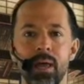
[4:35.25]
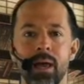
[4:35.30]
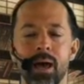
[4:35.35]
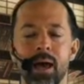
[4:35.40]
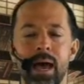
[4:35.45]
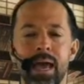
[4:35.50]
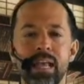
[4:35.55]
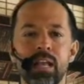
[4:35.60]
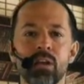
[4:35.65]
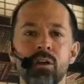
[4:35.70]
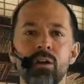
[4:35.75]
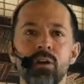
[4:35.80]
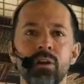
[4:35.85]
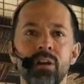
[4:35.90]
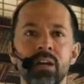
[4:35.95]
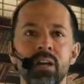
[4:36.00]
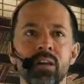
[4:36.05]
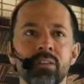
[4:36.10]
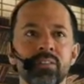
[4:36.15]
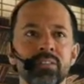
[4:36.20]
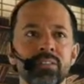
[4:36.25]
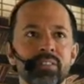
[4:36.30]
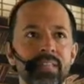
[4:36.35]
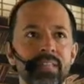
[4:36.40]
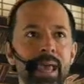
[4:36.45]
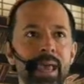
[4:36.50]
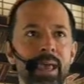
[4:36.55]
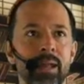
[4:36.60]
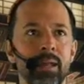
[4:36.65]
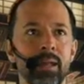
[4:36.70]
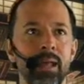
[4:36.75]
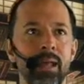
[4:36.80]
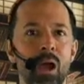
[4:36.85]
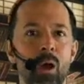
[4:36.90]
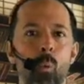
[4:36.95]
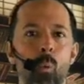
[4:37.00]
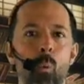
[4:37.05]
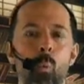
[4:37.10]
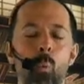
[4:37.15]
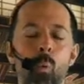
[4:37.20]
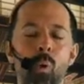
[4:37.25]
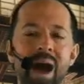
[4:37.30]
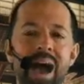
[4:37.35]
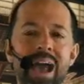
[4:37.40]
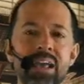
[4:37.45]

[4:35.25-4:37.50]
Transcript: I couldn't understand why